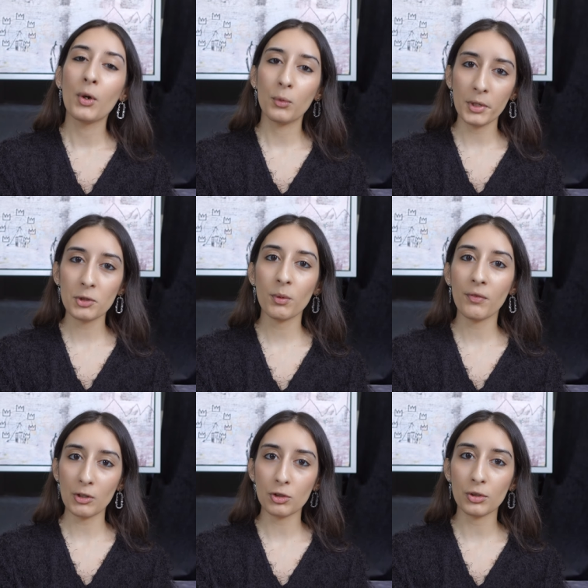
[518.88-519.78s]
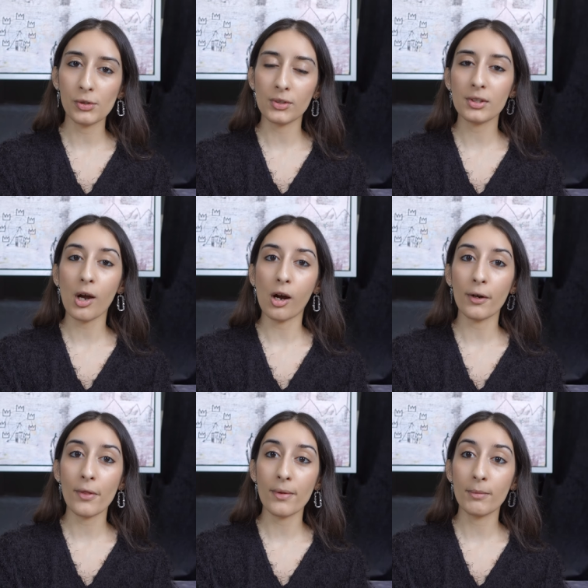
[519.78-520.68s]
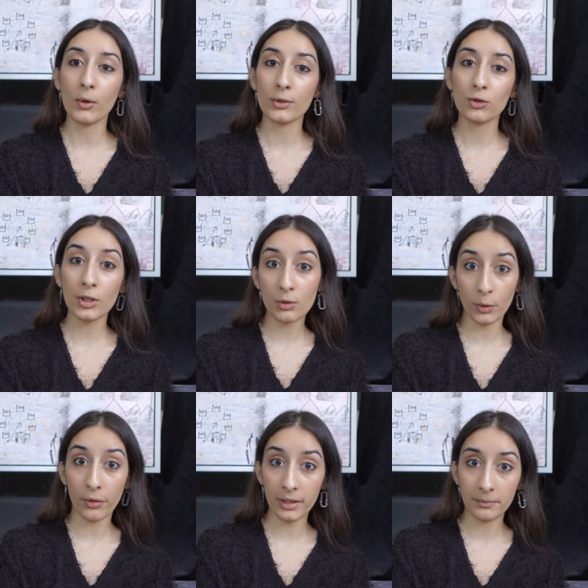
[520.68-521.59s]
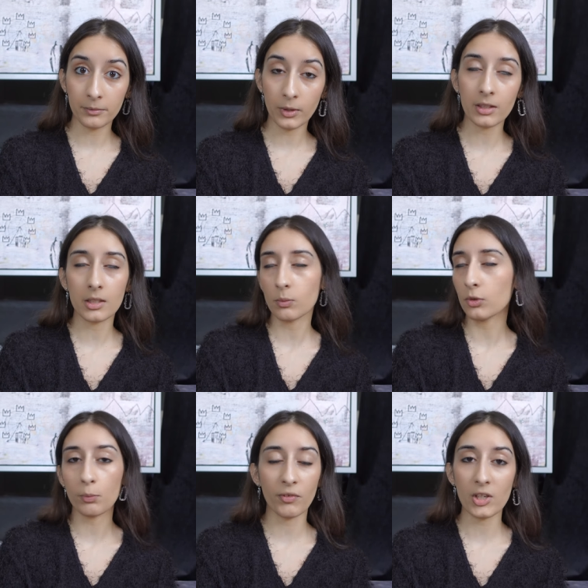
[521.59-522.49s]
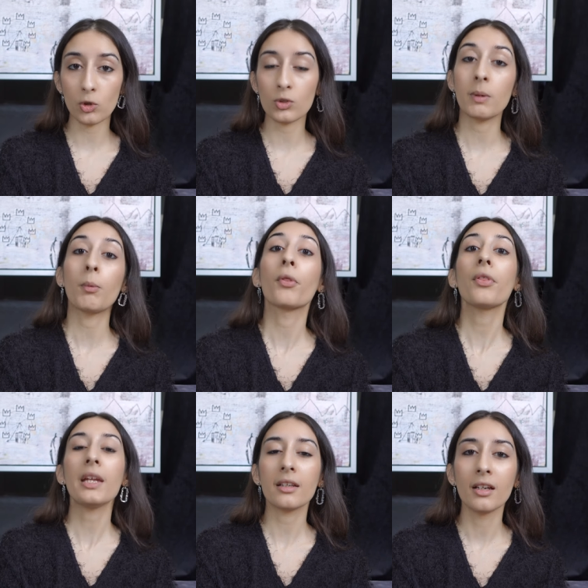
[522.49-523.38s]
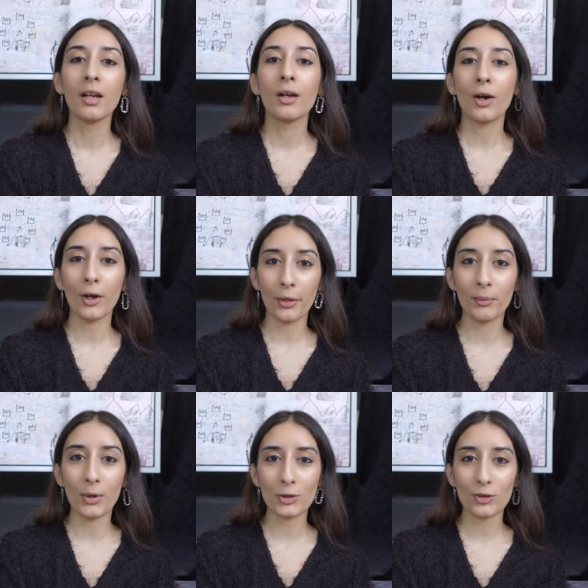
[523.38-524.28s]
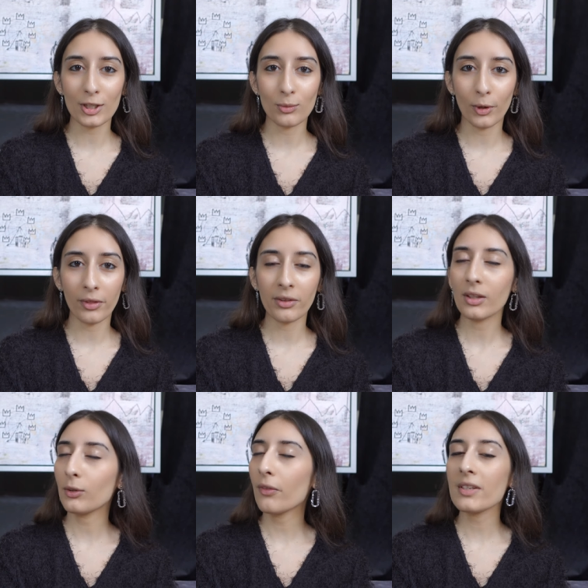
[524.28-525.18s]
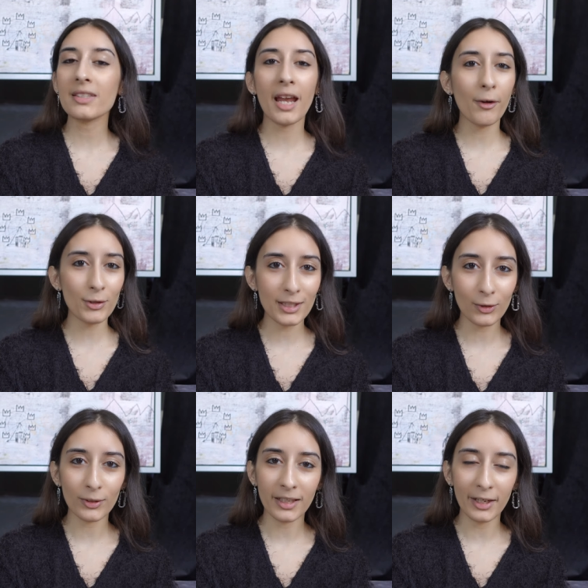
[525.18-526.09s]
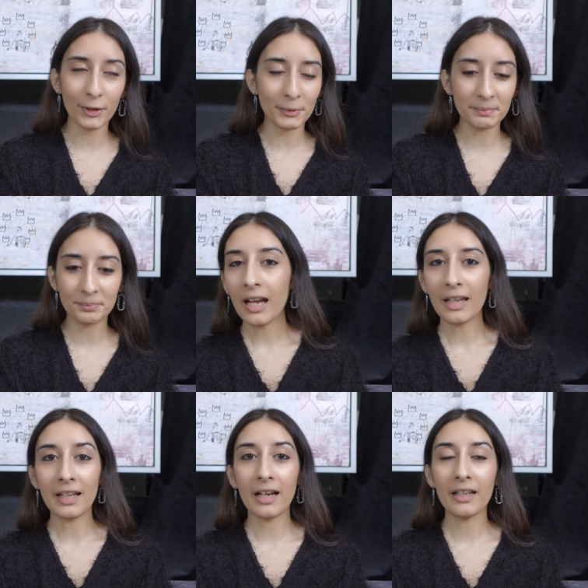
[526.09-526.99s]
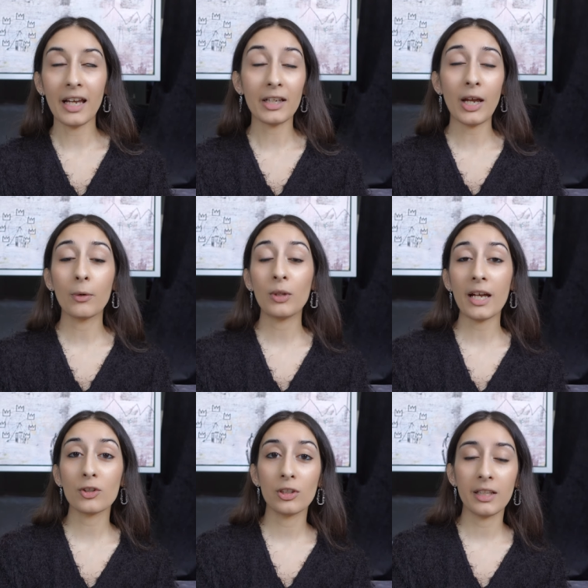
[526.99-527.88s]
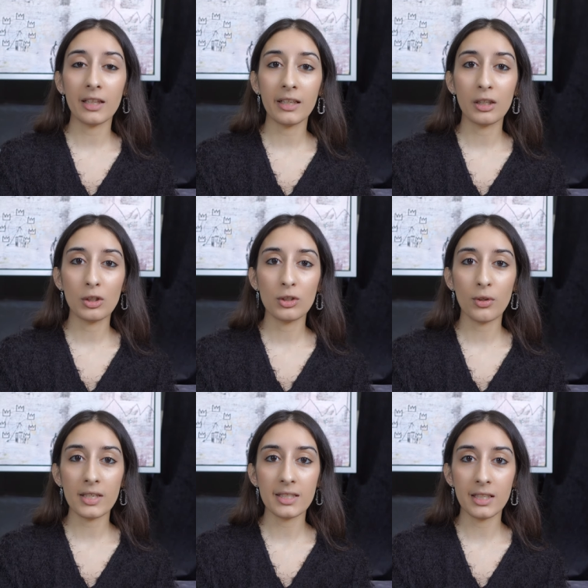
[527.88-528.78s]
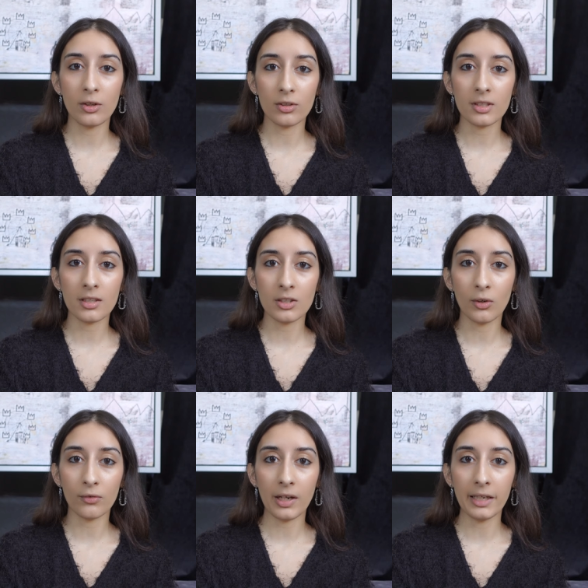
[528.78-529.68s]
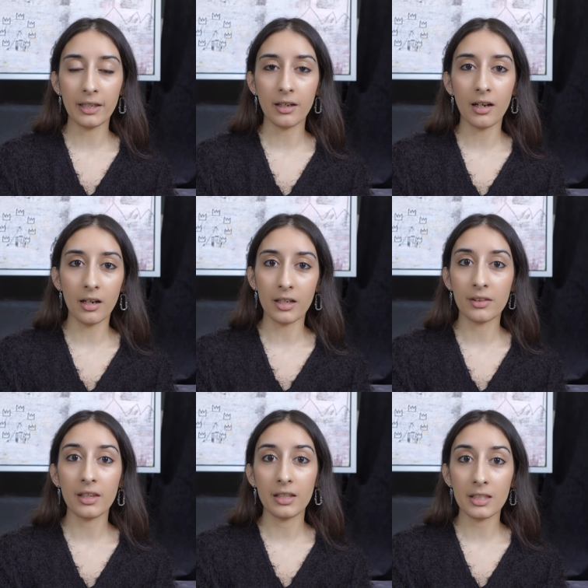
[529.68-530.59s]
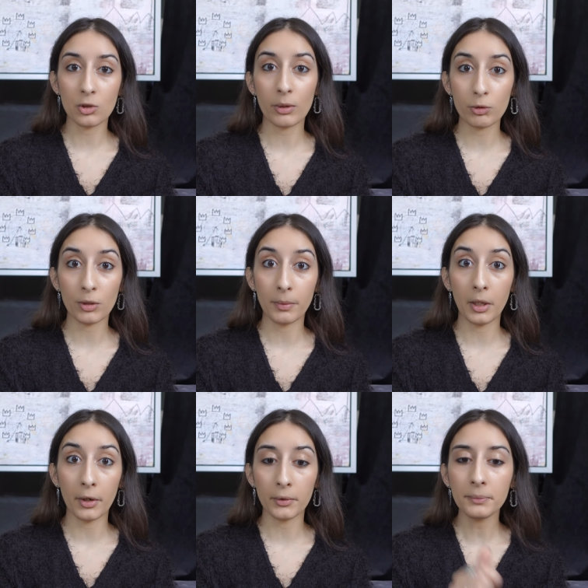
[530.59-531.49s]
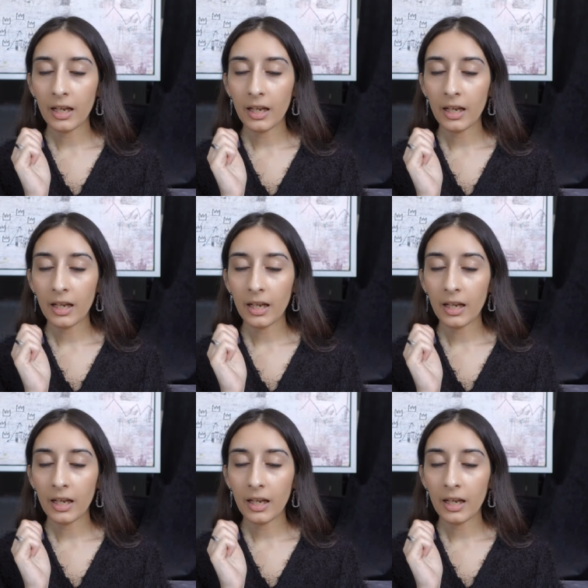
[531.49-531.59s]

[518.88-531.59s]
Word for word: which professionals are the most trustworthy, or at least which professionals people think are the most trustworthy. They do this every single year. And I, I, I will actually link to this year's survey uh, in the description below.